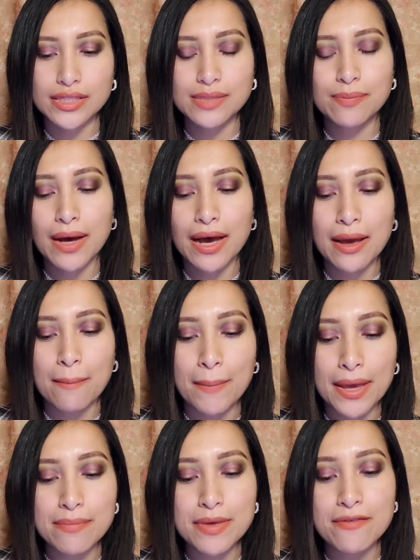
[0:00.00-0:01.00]
by
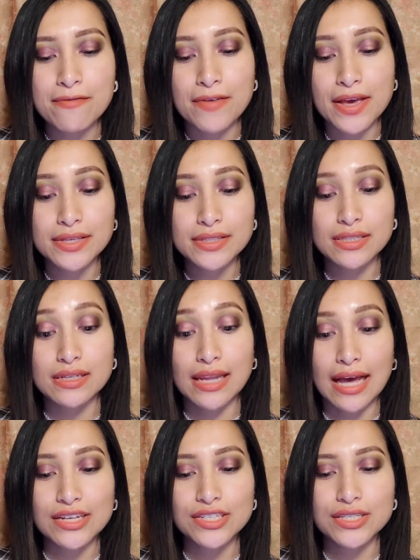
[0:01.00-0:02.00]

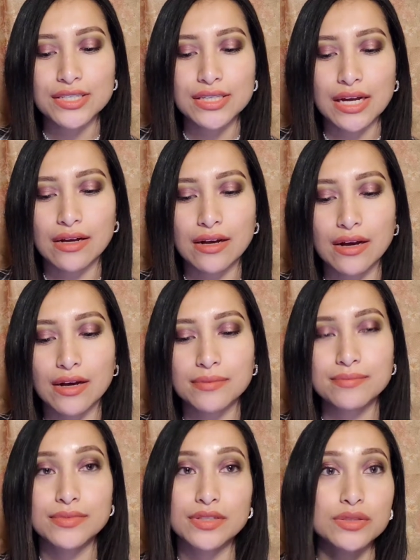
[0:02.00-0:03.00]
Babyfacedlashes.com.
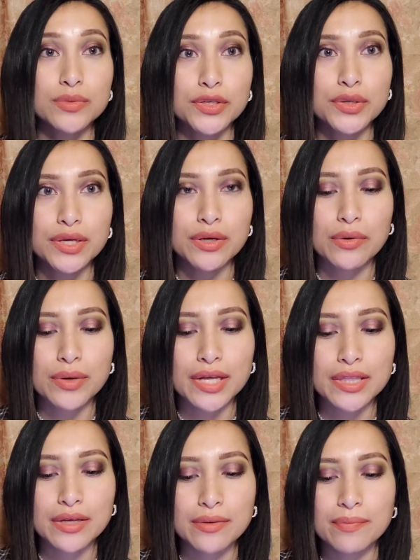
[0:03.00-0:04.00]
That's where you can go
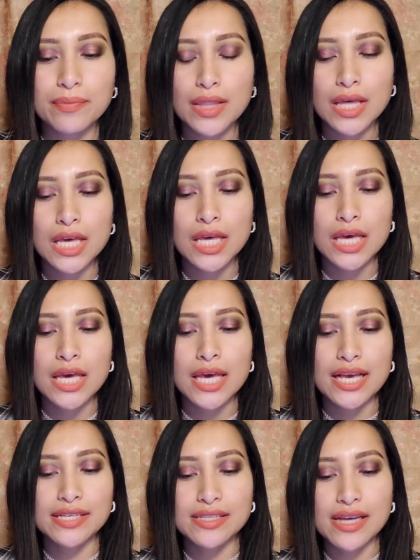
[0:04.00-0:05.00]
get them.
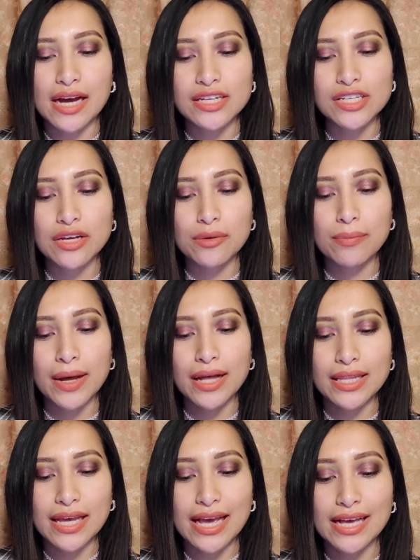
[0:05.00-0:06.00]
Is the eyeshadow
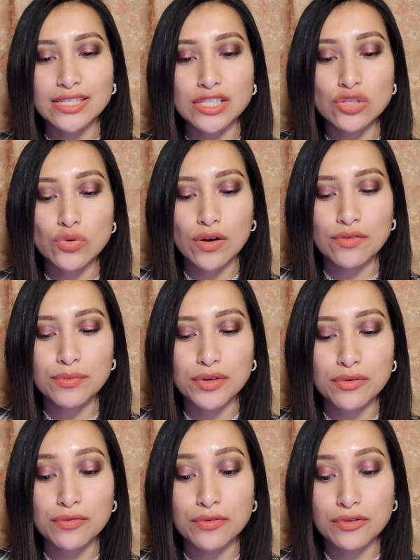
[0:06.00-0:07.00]
palette. It has 12
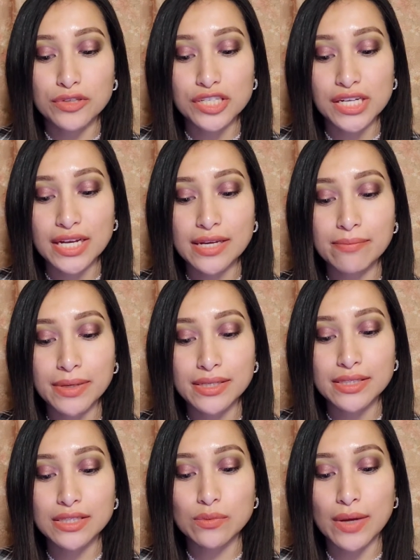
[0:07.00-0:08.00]
beautiful shade
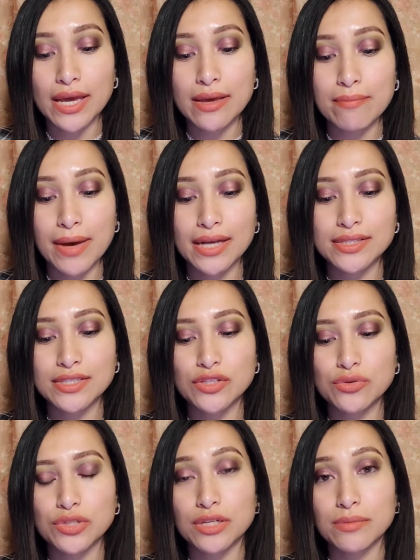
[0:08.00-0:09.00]
mixes with 8 mattes,
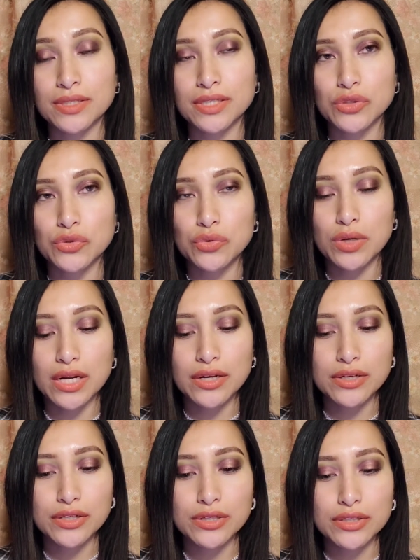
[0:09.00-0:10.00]
2 shimmers, and 2
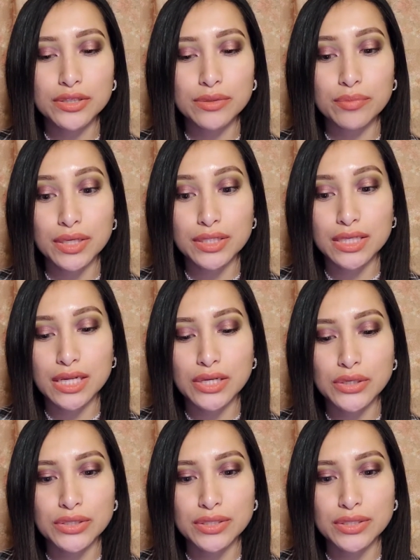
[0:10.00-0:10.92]
glitters. Pressed glitters,